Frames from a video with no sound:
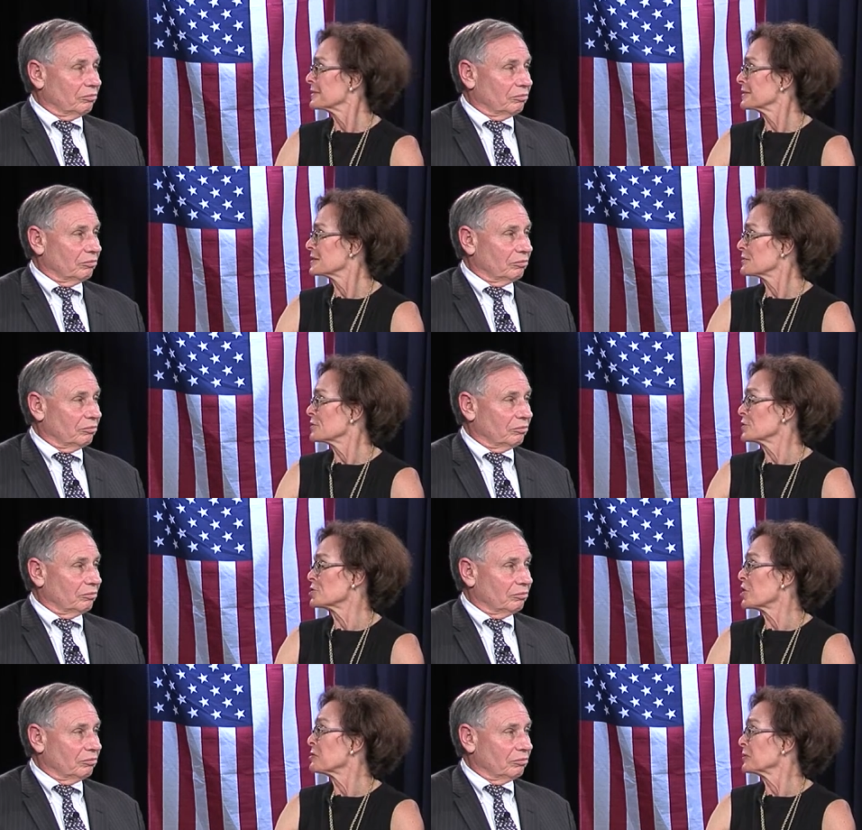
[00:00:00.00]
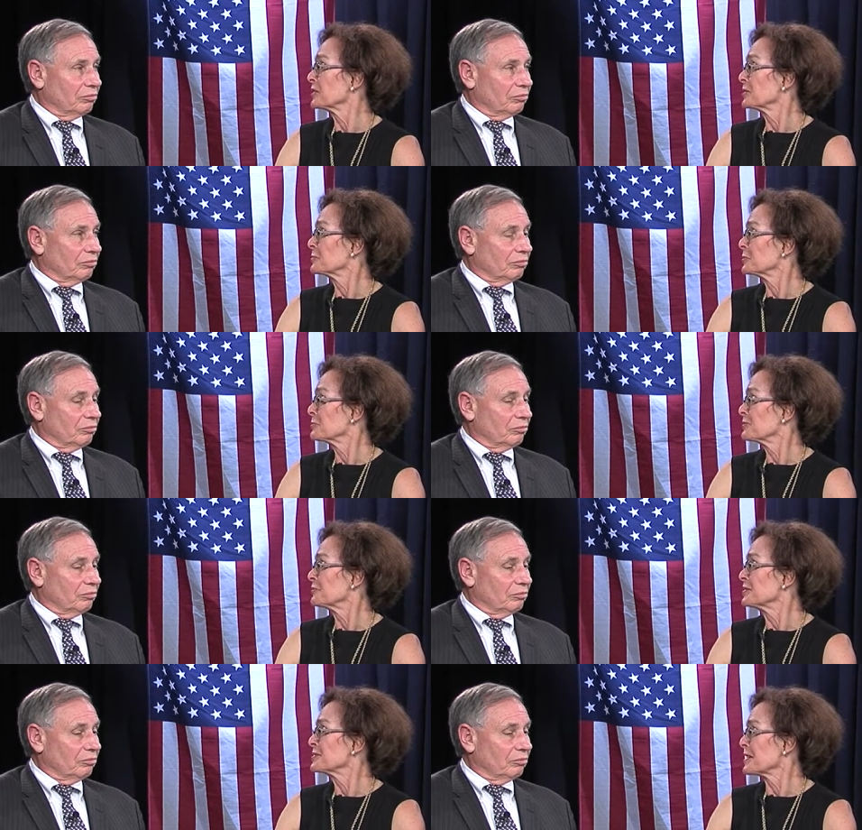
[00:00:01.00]
Speaker 1: is very charming, and it would be
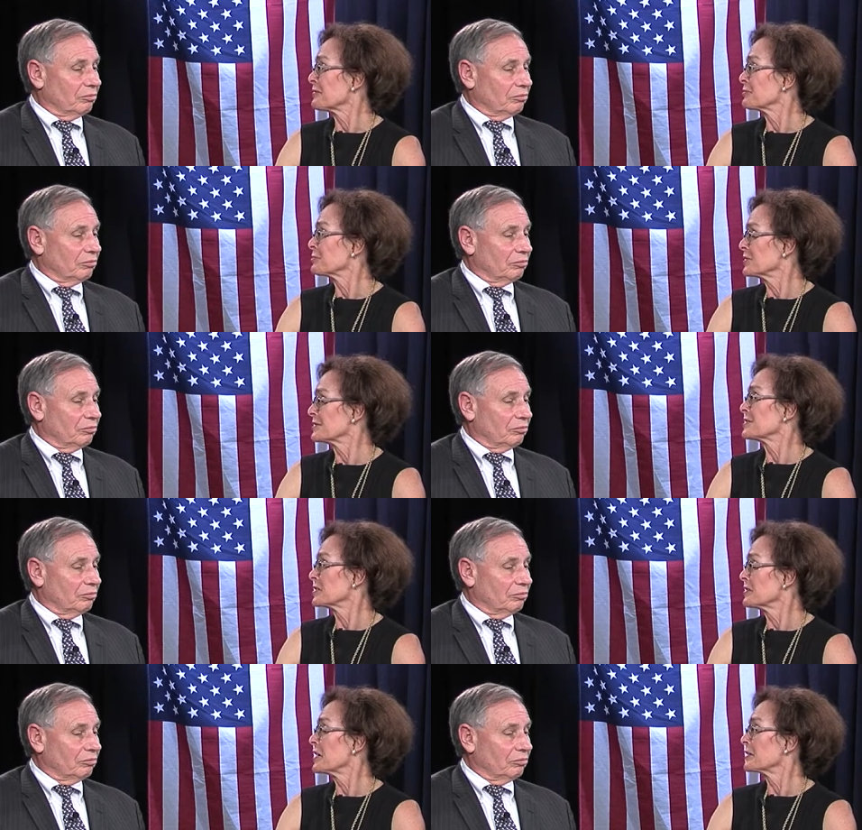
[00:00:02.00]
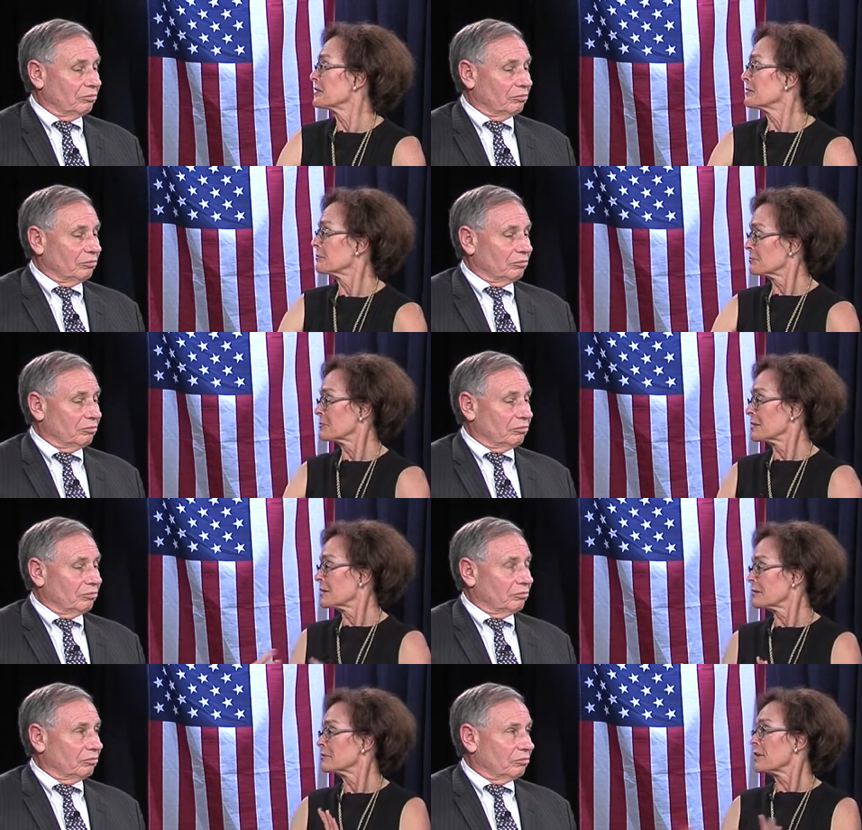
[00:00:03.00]
fun to have a place like that.
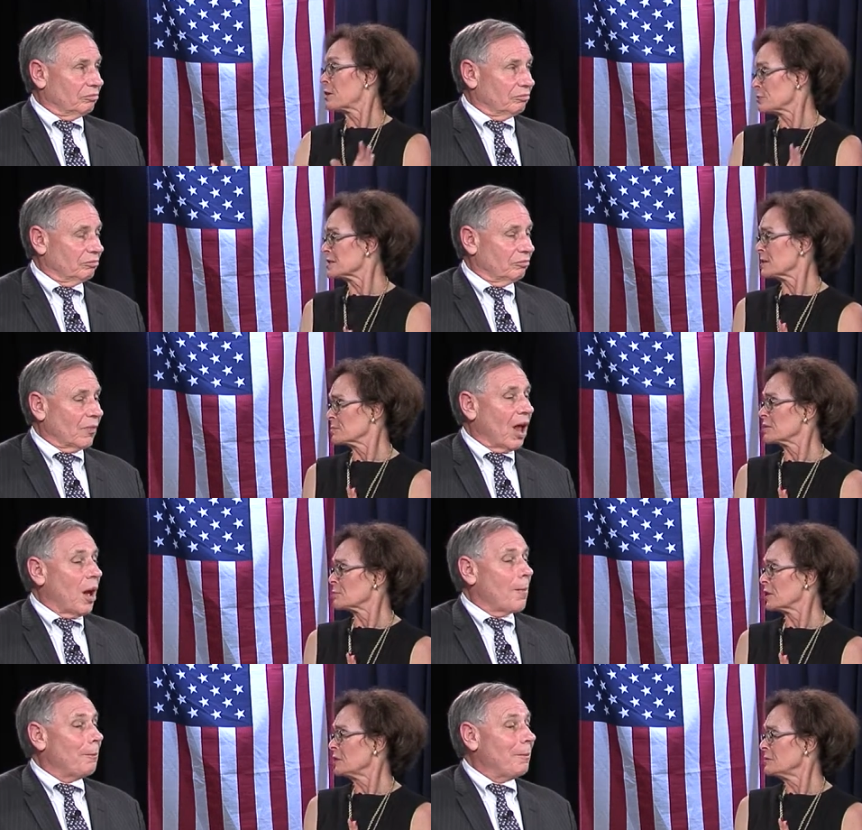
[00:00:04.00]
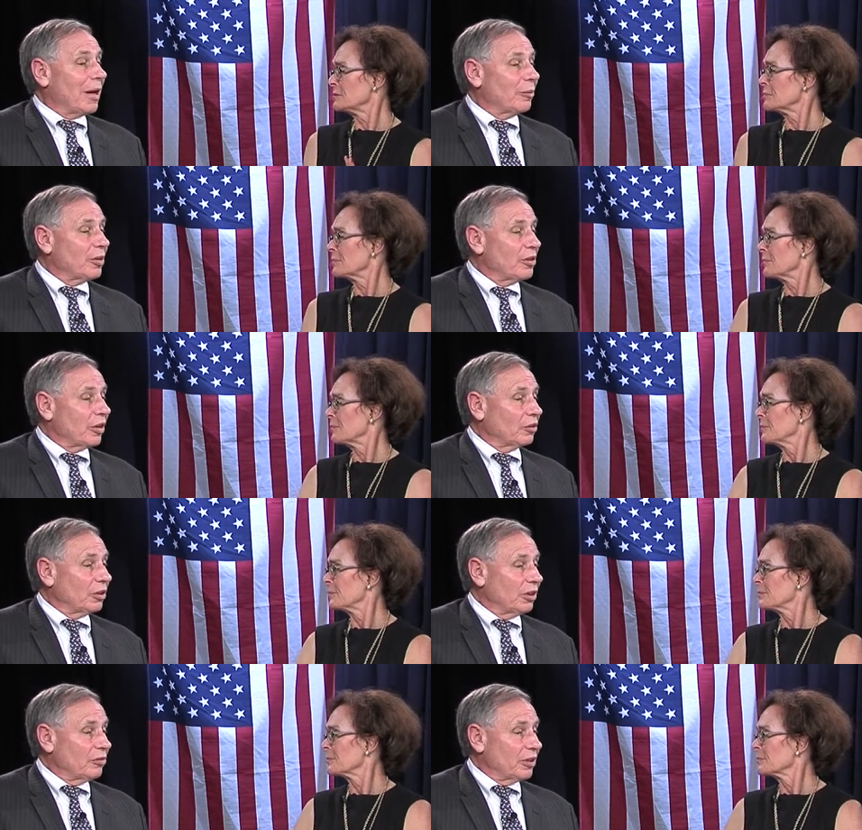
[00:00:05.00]
Now it's empty, right?
Speaker 2: Maybe they'll
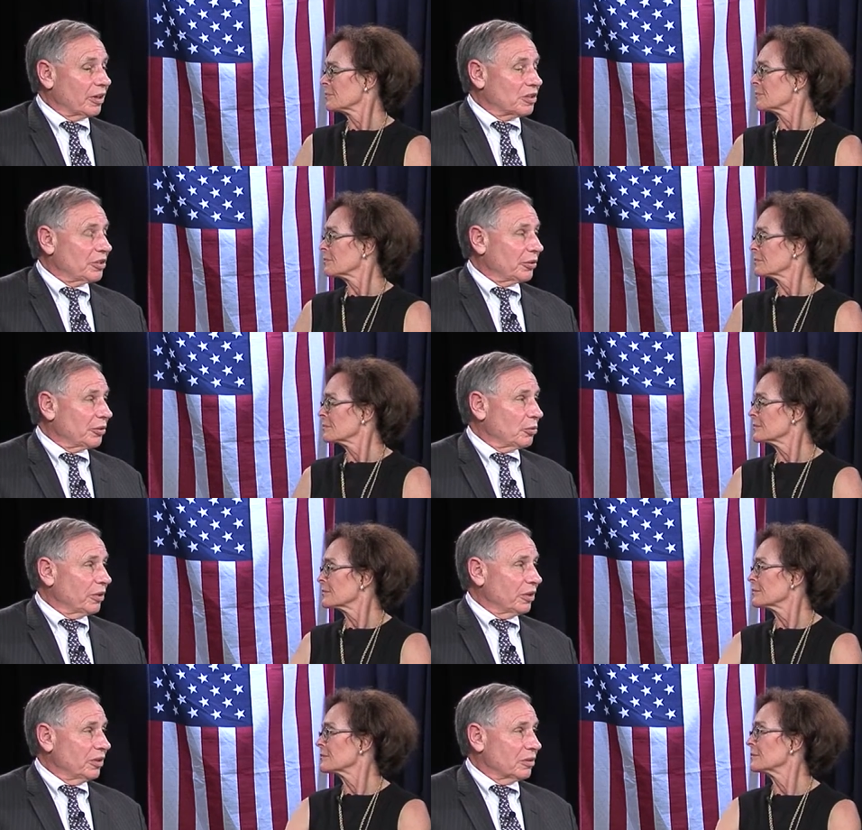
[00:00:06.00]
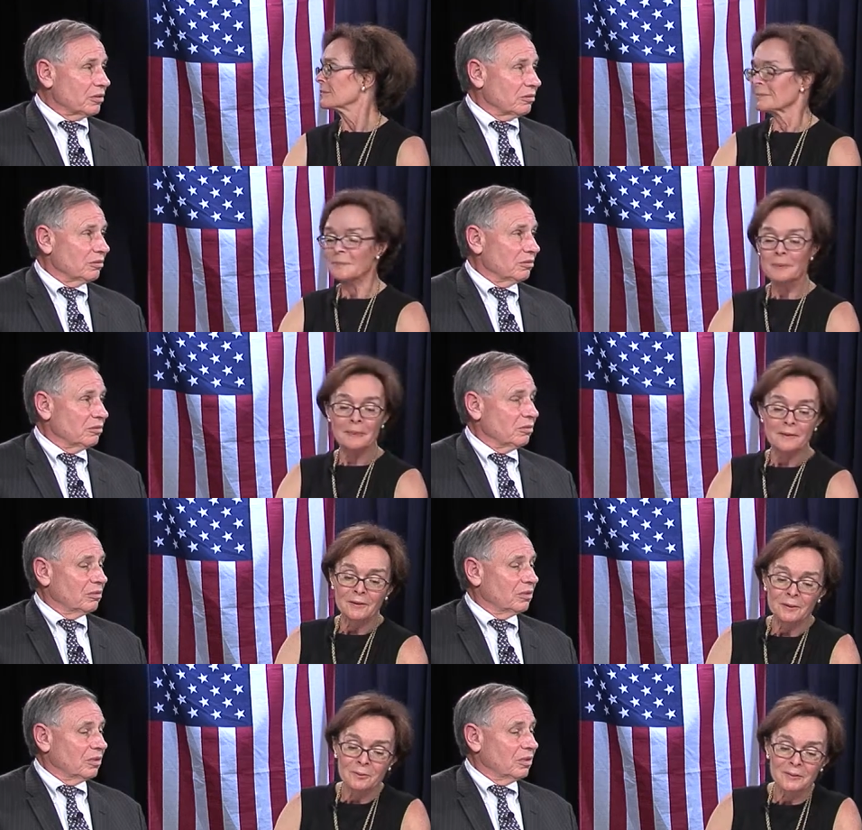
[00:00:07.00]
leave the exterior the way it is.
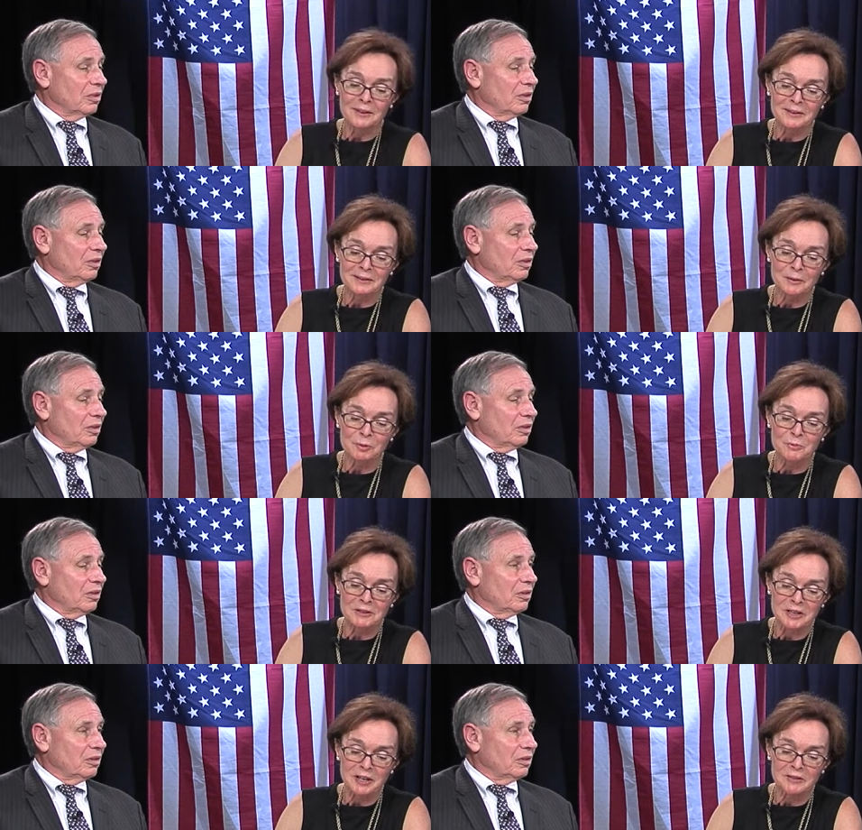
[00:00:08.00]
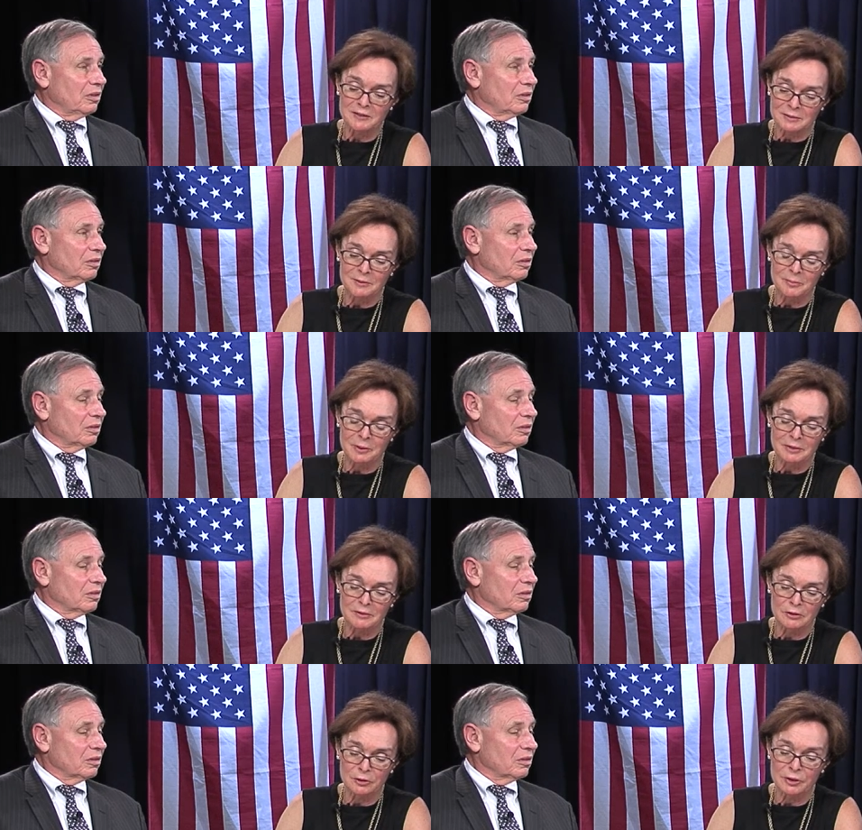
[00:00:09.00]
Speaker 1: Well, that would be nice, but
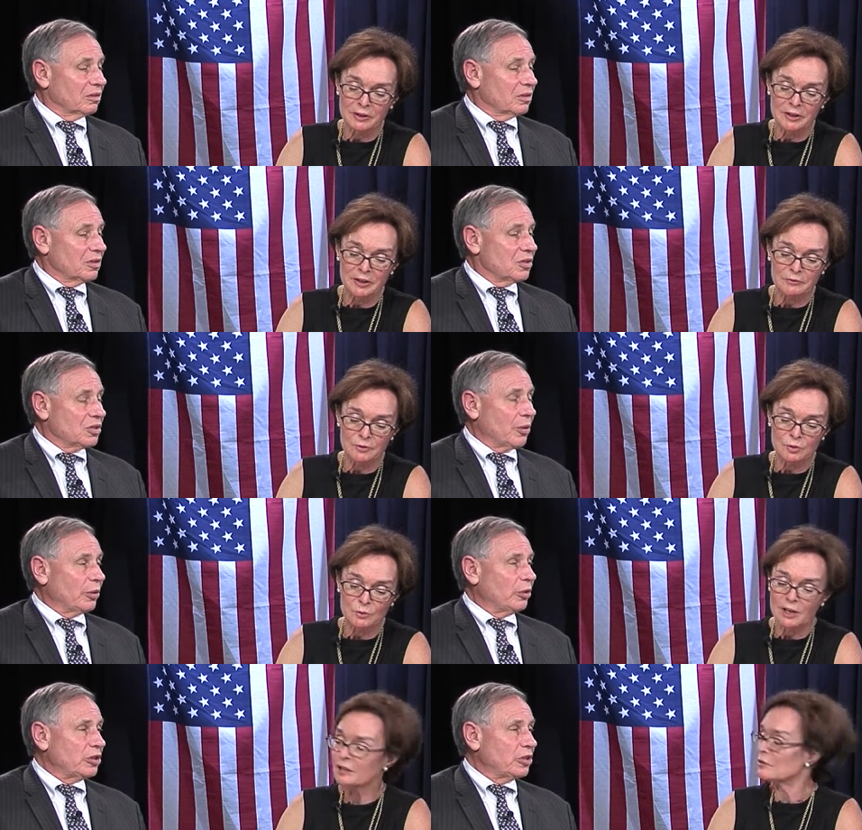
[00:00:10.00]
clearly they'd have to so do a lot